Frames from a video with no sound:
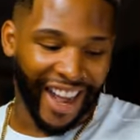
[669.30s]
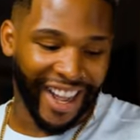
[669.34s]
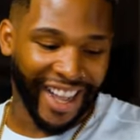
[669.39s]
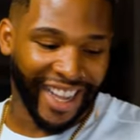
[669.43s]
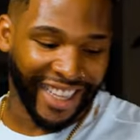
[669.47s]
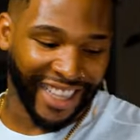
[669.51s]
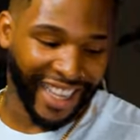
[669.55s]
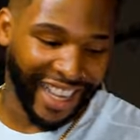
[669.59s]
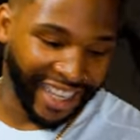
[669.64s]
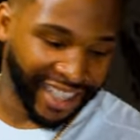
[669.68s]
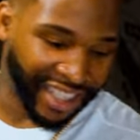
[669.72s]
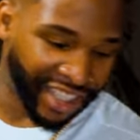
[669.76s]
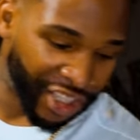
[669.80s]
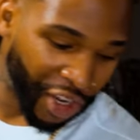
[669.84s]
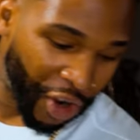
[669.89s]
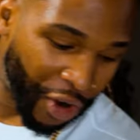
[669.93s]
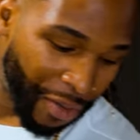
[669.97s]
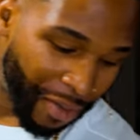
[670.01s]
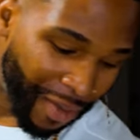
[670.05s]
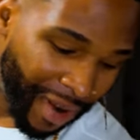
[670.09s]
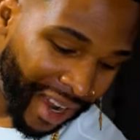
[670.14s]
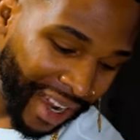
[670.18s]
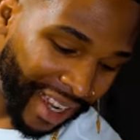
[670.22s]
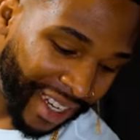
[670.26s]
I get that so
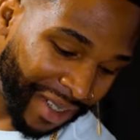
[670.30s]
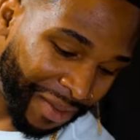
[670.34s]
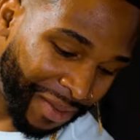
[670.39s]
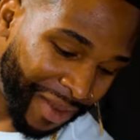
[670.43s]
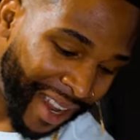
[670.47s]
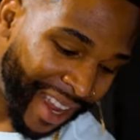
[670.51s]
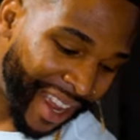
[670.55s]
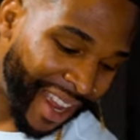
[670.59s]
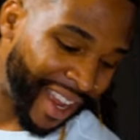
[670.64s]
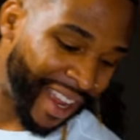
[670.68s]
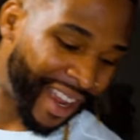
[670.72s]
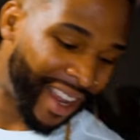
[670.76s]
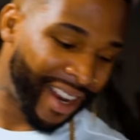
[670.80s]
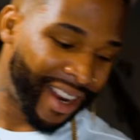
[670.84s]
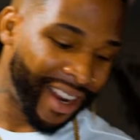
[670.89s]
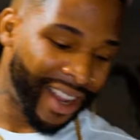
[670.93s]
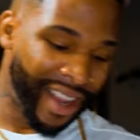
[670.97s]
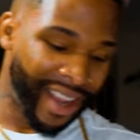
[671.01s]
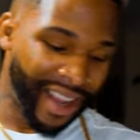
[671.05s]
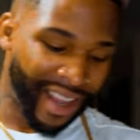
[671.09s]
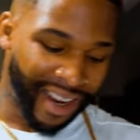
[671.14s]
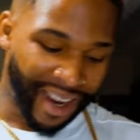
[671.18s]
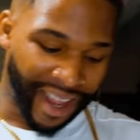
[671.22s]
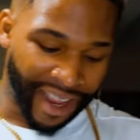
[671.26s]
much, man.
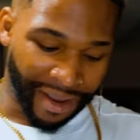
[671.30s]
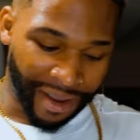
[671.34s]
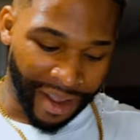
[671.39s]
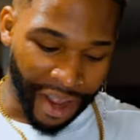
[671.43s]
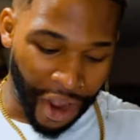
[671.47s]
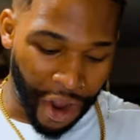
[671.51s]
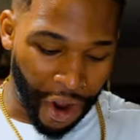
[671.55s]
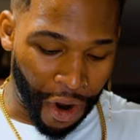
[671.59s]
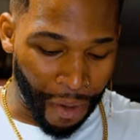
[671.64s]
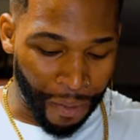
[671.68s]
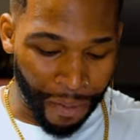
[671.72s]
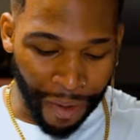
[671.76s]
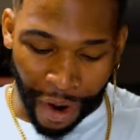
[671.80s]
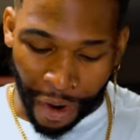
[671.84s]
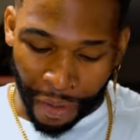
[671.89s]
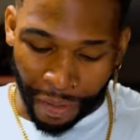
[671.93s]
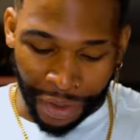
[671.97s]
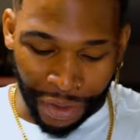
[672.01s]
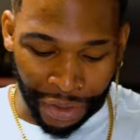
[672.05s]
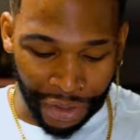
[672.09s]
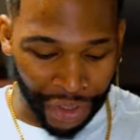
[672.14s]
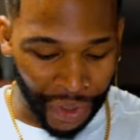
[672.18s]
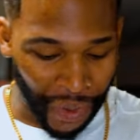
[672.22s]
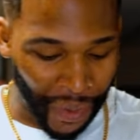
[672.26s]
Like, yo, bro,
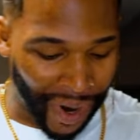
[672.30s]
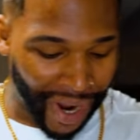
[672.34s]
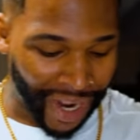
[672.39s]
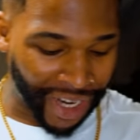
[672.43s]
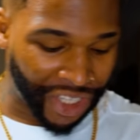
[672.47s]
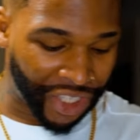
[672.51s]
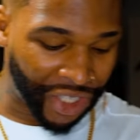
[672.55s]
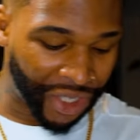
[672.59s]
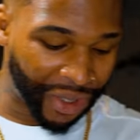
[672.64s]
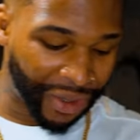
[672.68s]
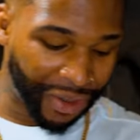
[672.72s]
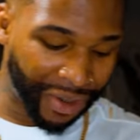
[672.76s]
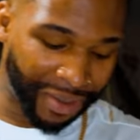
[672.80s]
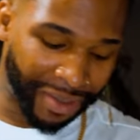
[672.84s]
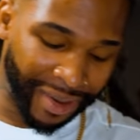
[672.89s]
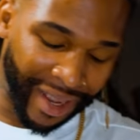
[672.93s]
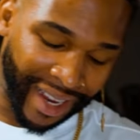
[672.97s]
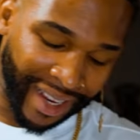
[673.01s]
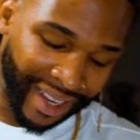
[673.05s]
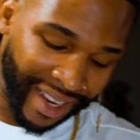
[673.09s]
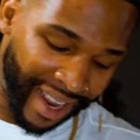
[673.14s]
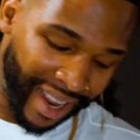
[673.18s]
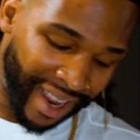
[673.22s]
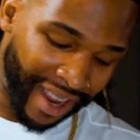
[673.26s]
we used to watch you. I'm
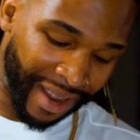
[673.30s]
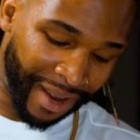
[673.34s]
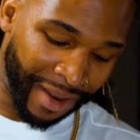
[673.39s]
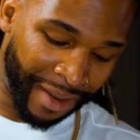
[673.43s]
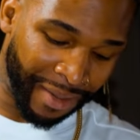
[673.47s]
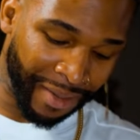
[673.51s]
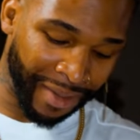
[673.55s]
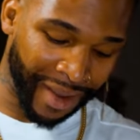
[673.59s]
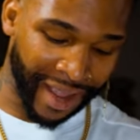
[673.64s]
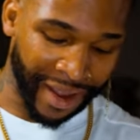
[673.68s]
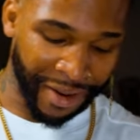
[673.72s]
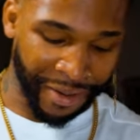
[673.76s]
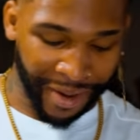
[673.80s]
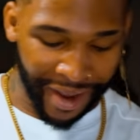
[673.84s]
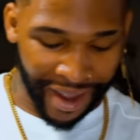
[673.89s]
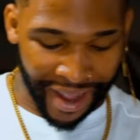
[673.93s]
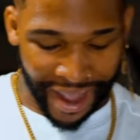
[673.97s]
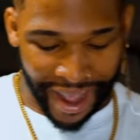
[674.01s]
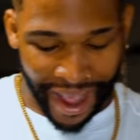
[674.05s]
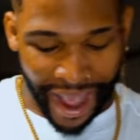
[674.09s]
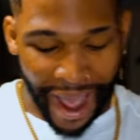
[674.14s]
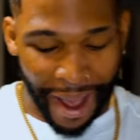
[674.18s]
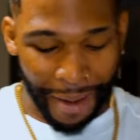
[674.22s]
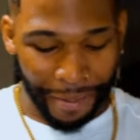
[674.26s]
like, damn, like, what
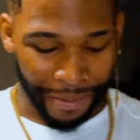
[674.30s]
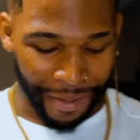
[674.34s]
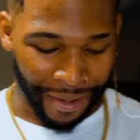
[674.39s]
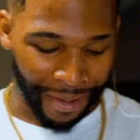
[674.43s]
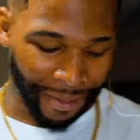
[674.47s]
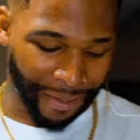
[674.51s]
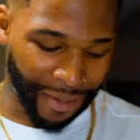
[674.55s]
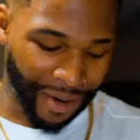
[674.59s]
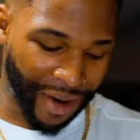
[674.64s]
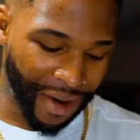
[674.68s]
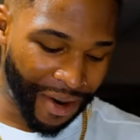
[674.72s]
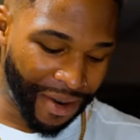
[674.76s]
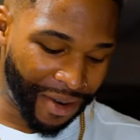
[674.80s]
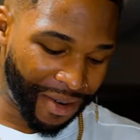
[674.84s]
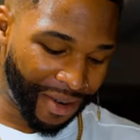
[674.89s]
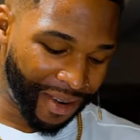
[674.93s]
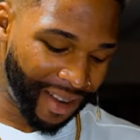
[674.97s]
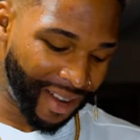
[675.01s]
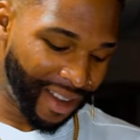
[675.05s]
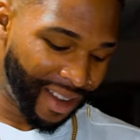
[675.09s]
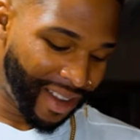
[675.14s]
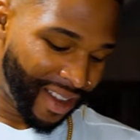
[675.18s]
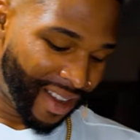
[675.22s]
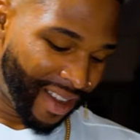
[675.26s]
happened, bro?
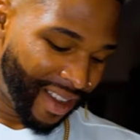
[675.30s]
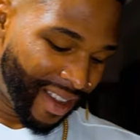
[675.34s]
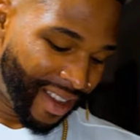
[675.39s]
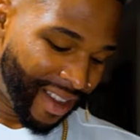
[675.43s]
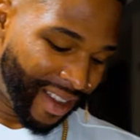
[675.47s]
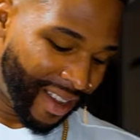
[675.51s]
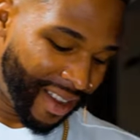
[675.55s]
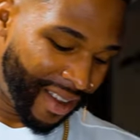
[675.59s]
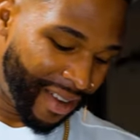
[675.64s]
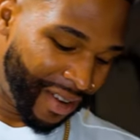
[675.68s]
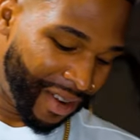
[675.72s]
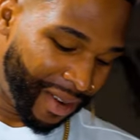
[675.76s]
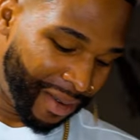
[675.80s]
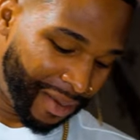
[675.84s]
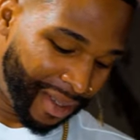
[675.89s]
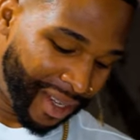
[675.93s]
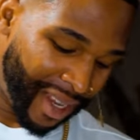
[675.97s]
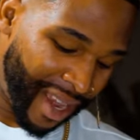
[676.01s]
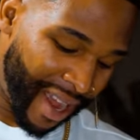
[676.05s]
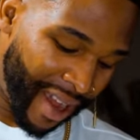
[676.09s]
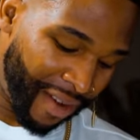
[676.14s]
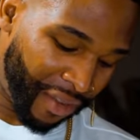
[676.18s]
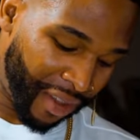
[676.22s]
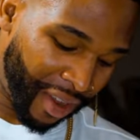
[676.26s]
You know what I'm
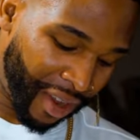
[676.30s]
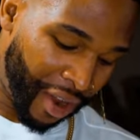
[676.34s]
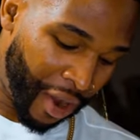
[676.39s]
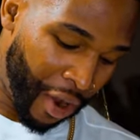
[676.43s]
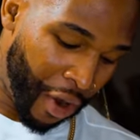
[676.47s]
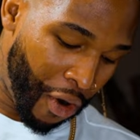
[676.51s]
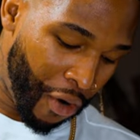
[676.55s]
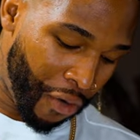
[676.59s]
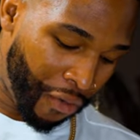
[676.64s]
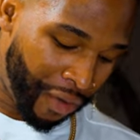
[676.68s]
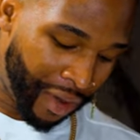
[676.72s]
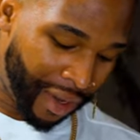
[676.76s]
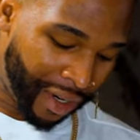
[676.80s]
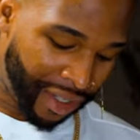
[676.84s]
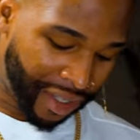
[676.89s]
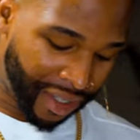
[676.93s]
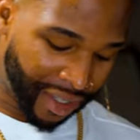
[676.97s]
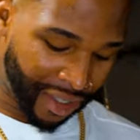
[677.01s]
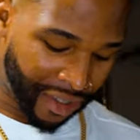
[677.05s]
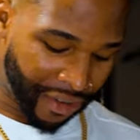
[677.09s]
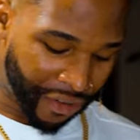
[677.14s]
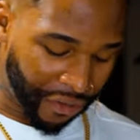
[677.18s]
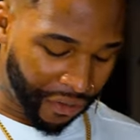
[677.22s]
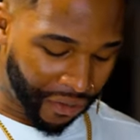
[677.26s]
saying? After COVID,
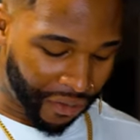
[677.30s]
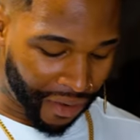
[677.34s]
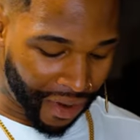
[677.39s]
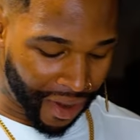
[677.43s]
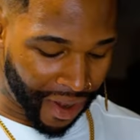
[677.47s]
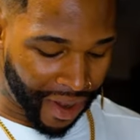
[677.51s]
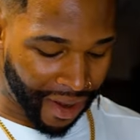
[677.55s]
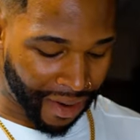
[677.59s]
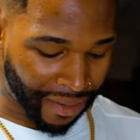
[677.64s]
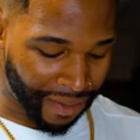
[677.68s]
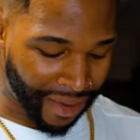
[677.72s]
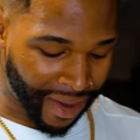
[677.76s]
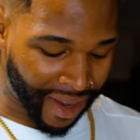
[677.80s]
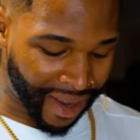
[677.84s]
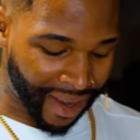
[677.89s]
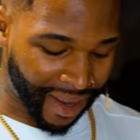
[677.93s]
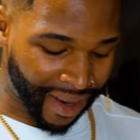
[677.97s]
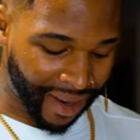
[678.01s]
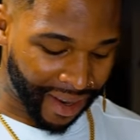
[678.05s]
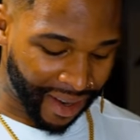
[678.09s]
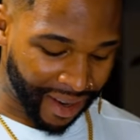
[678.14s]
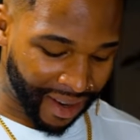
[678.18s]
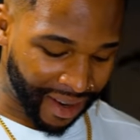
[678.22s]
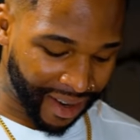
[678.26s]
just fuck,
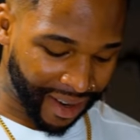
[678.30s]
man.